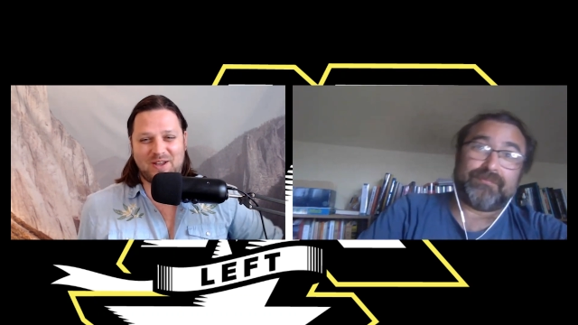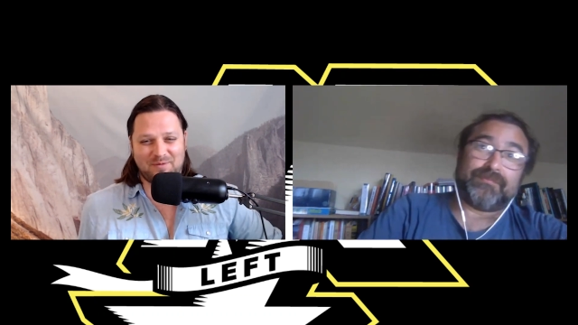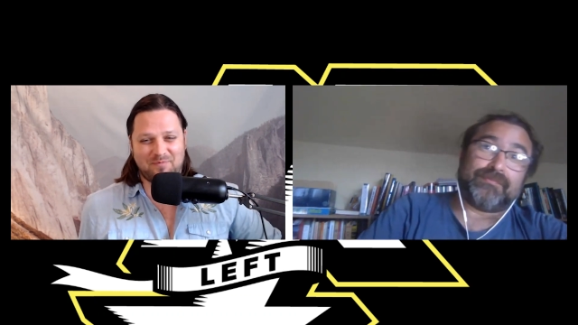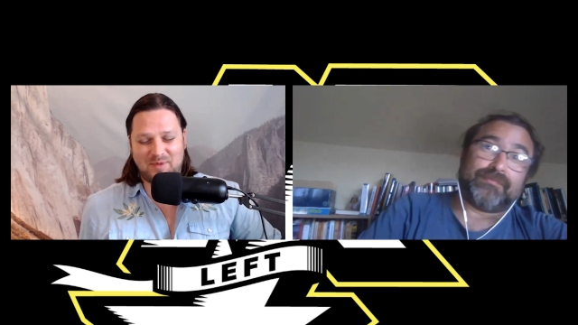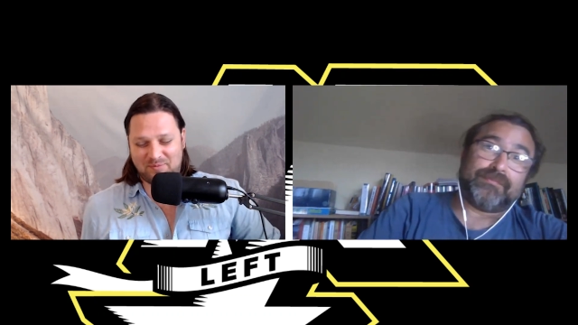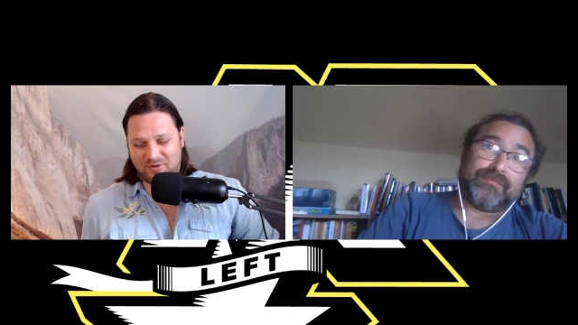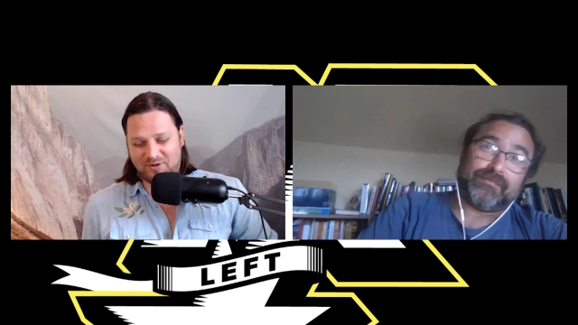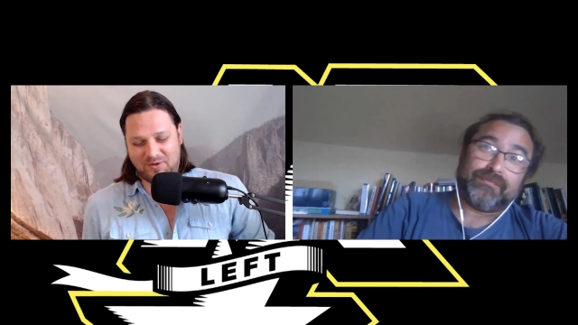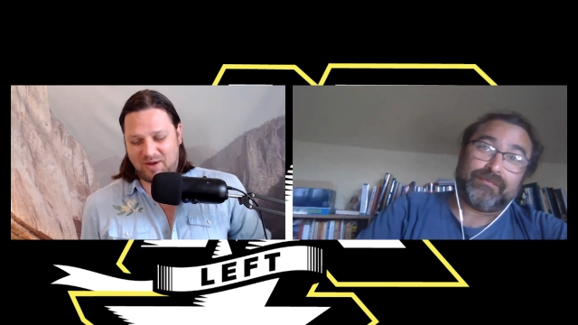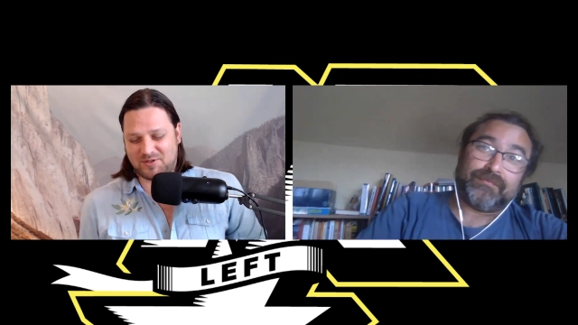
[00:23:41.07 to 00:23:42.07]
Speaker 1: A lot of people
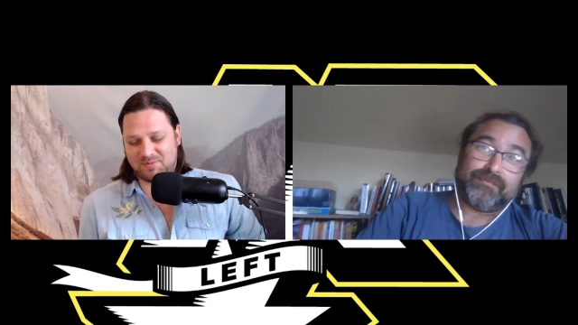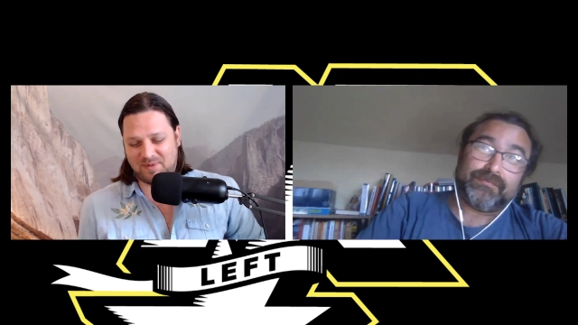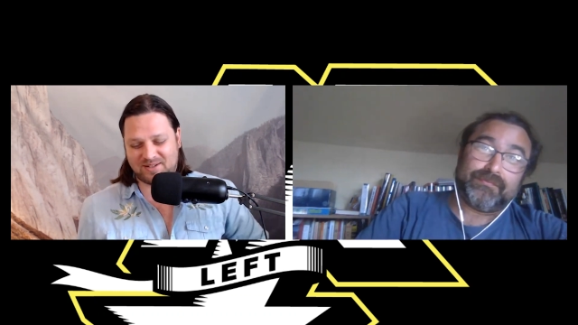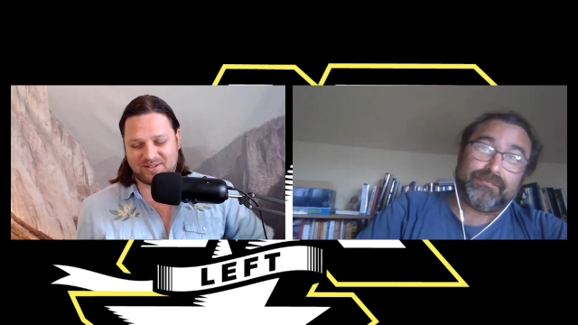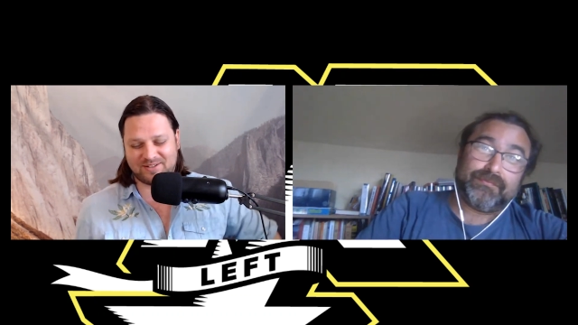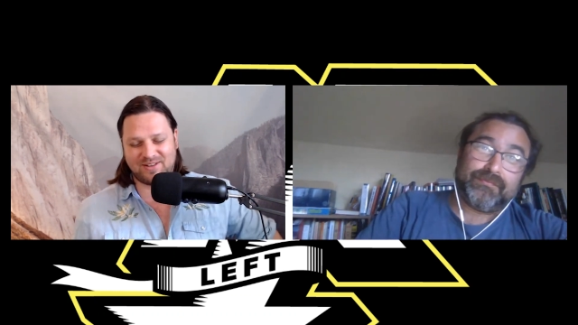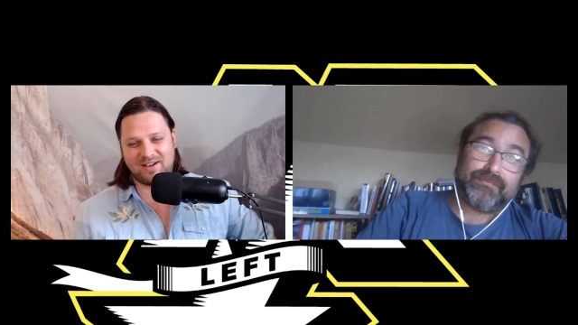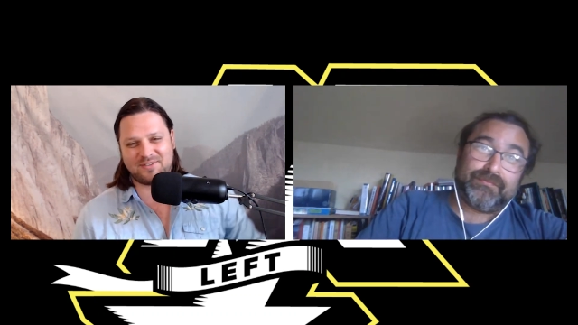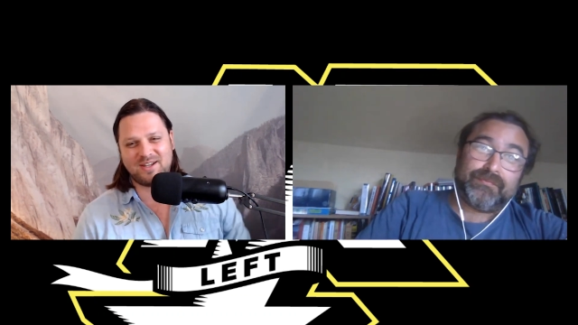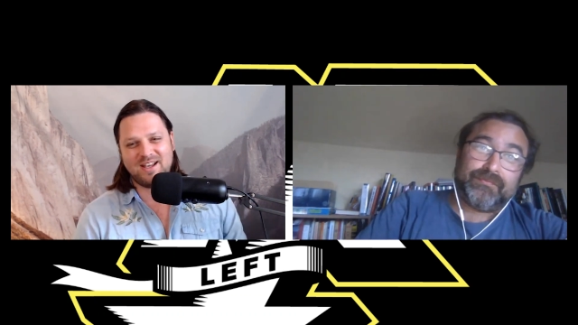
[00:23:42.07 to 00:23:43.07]
who I respect on the
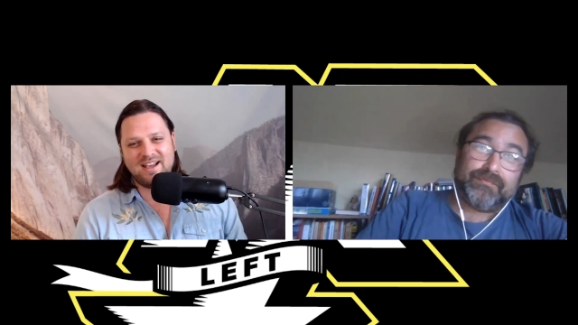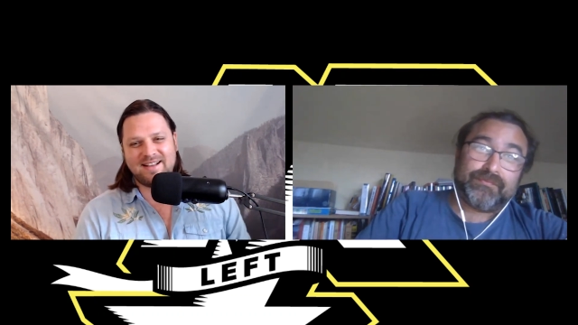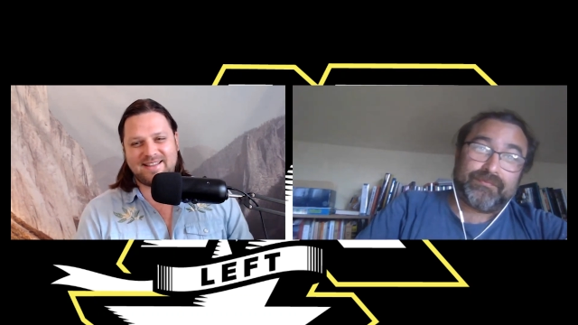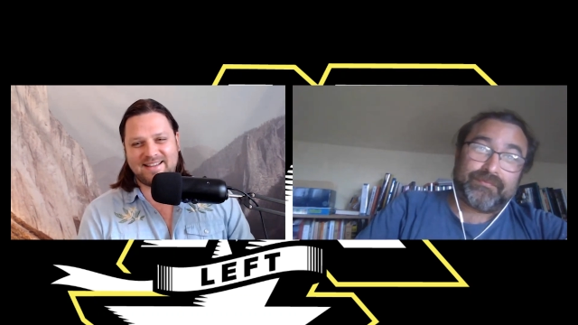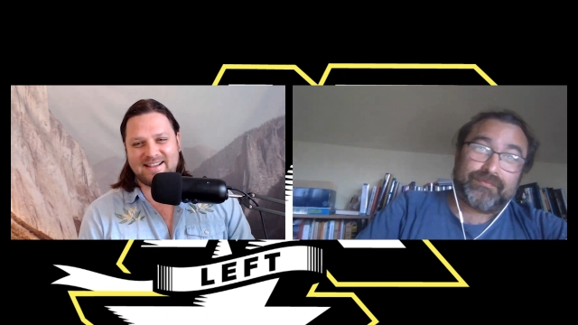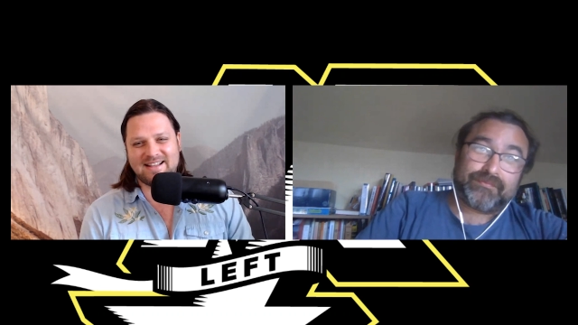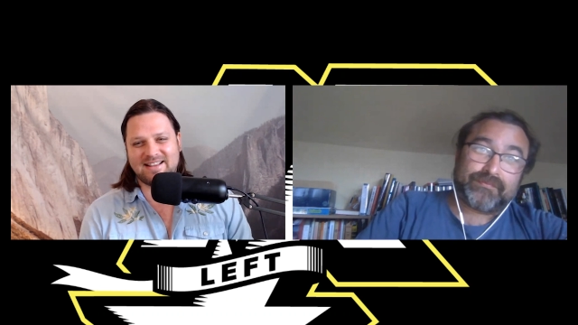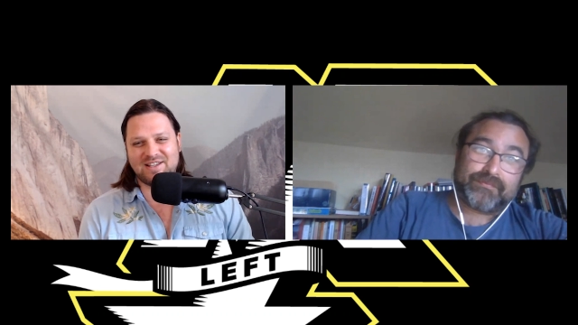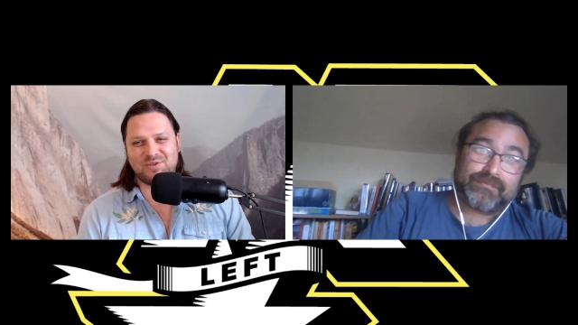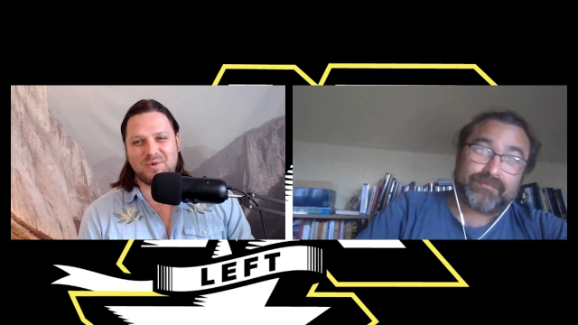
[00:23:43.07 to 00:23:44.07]
left thinking
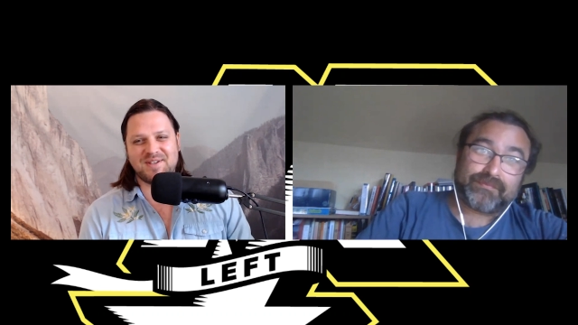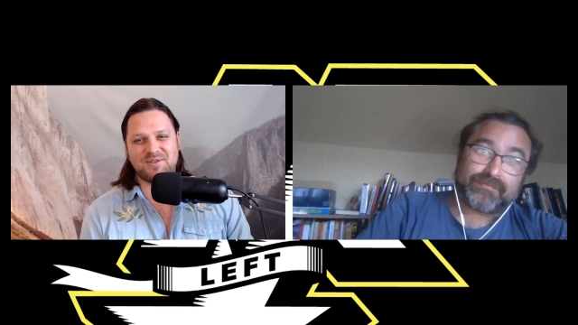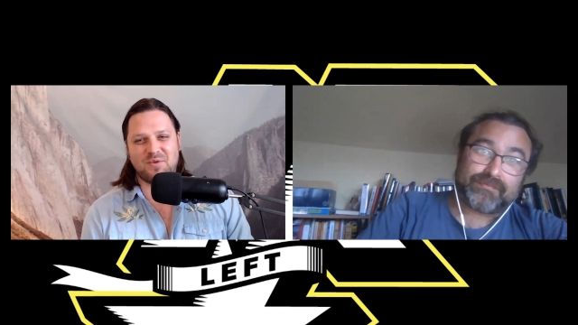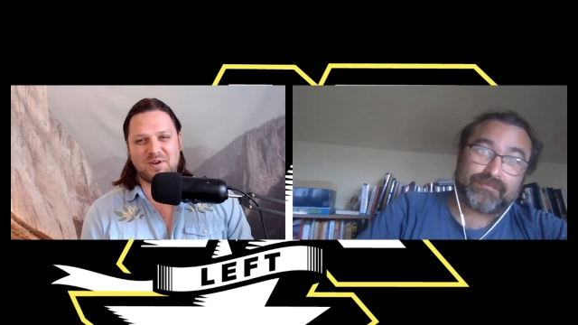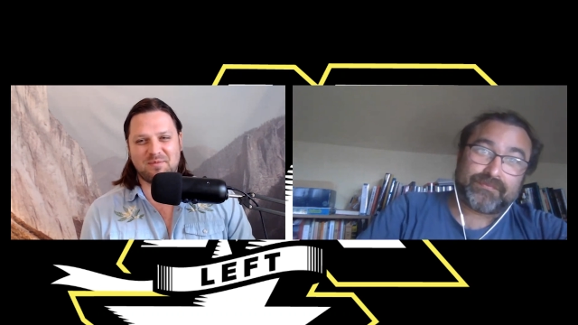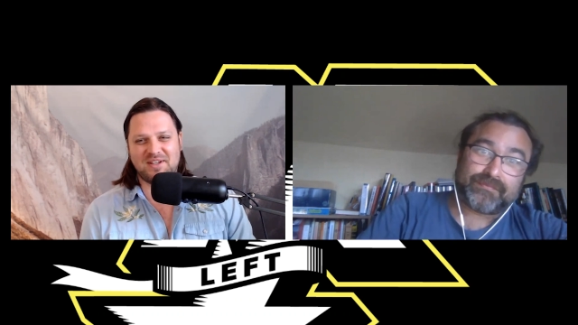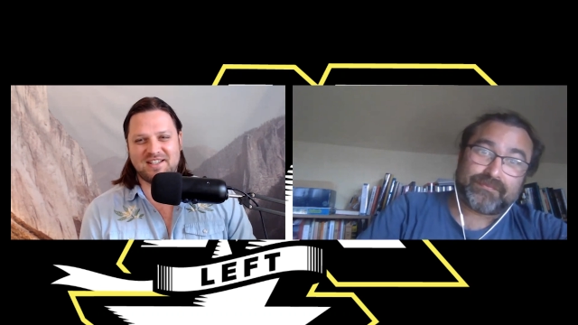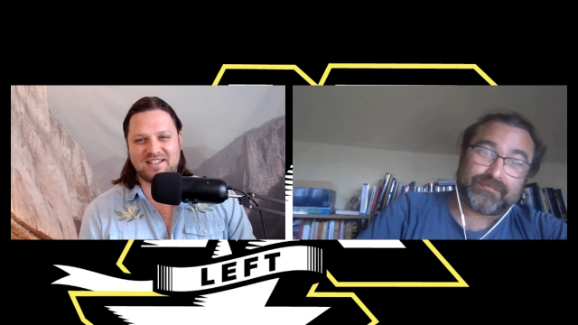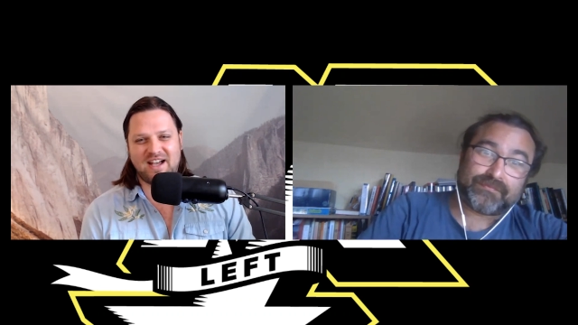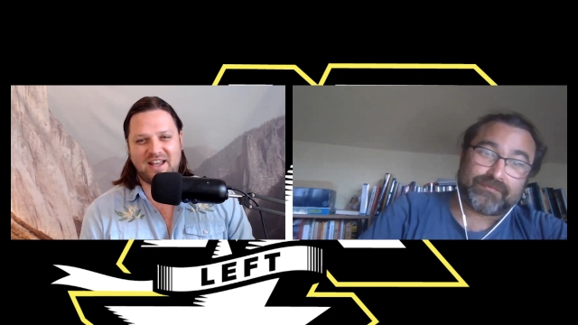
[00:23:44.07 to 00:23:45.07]
that this was going to be
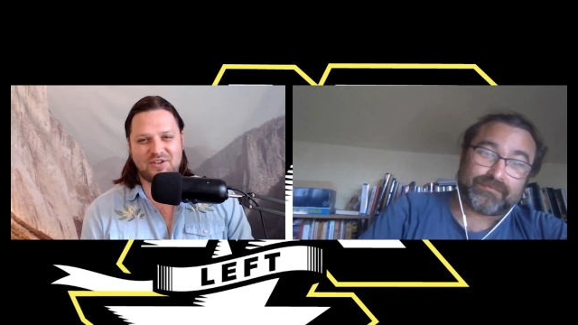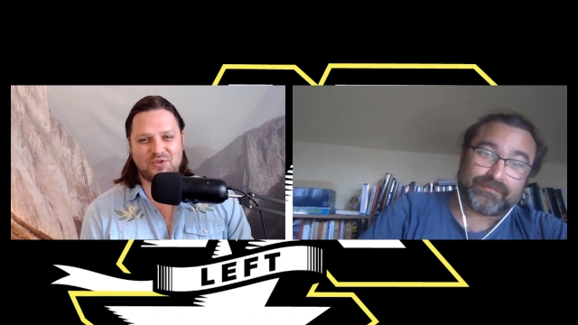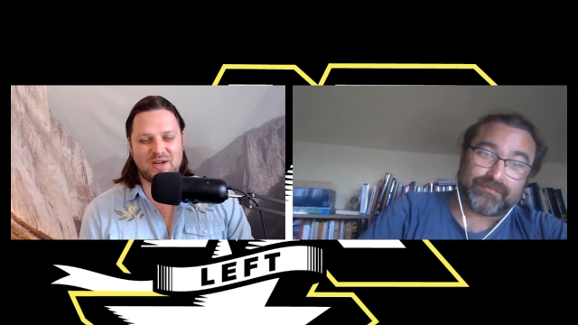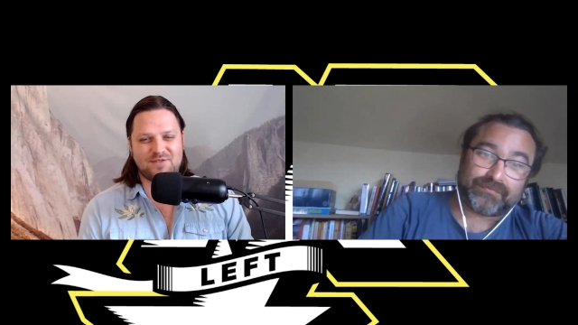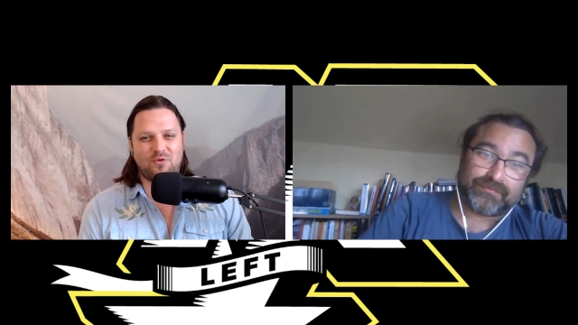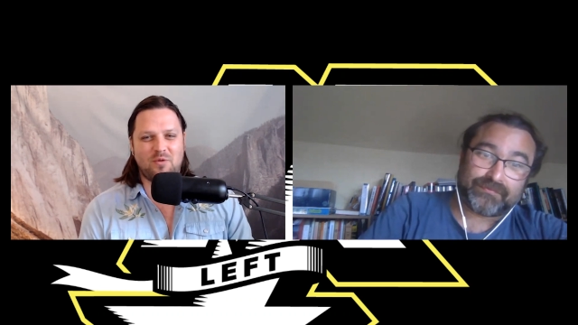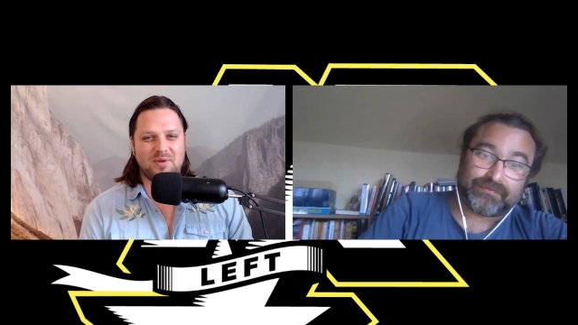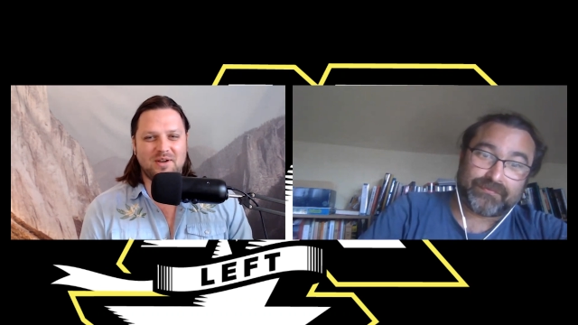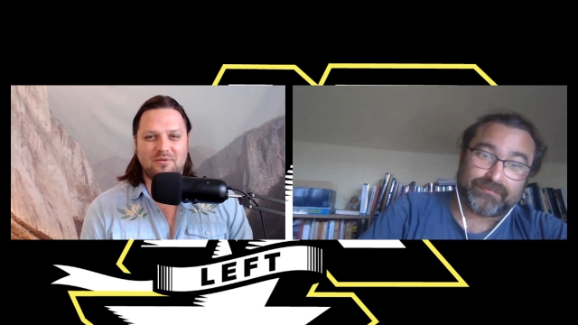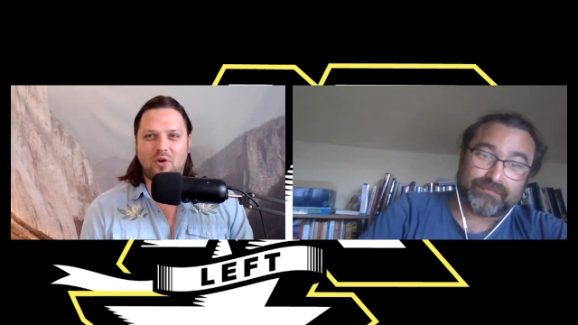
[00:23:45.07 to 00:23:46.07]
this kind of
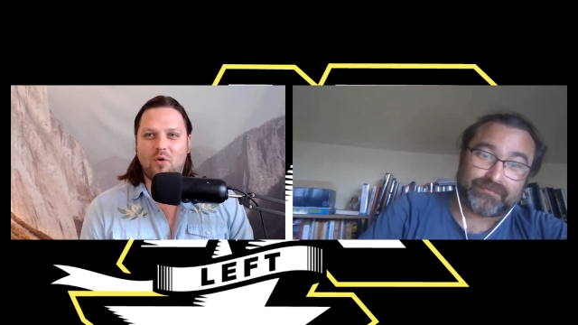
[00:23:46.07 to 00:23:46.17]
transformative.